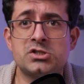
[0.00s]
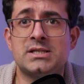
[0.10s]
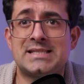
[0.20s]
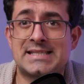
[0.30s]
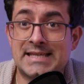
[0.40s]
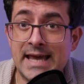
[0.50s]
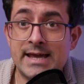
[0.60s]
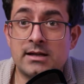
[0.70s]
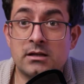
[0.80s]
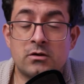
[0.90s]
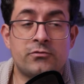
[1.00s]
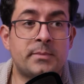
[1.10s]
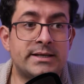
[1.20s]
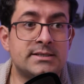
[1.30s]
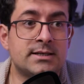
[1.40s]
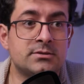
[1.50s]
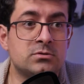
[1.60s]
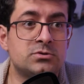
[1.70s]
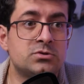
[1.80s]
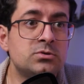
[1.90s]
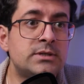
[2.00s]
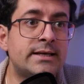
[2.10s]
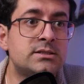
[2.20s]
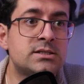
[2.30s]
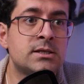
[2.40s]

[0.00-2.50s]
the scale of my title. To do that,